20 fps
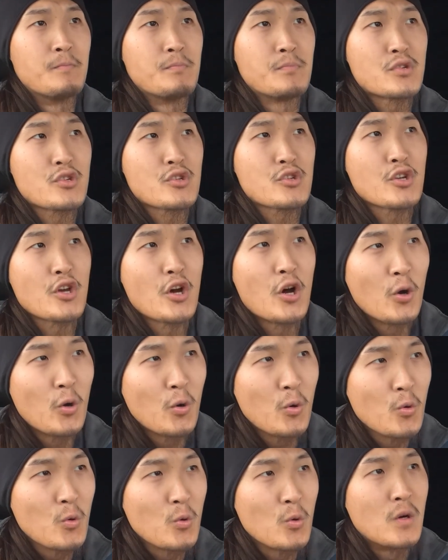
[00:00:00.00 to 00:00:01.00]

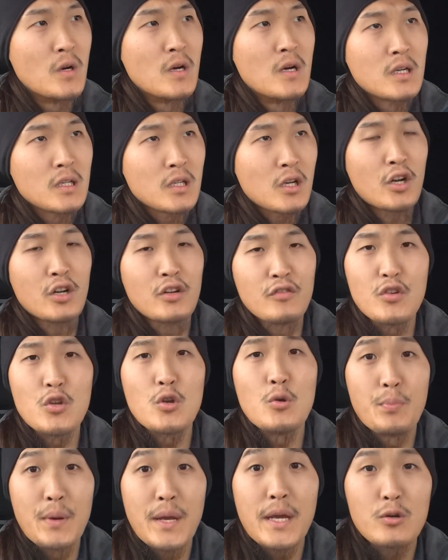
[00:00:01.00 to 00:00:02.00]
so kind of
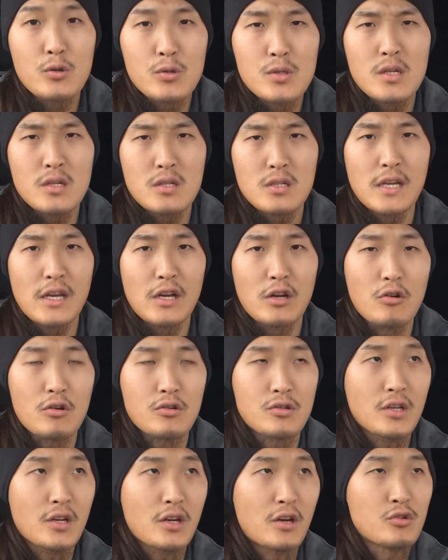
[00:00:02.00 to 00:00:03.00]
ubiquitously
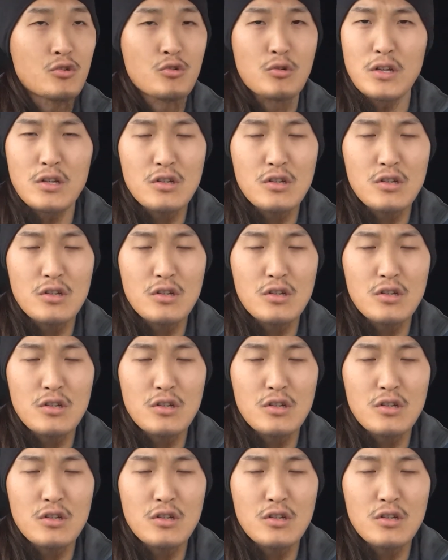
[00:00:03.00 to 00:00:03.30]
across the country.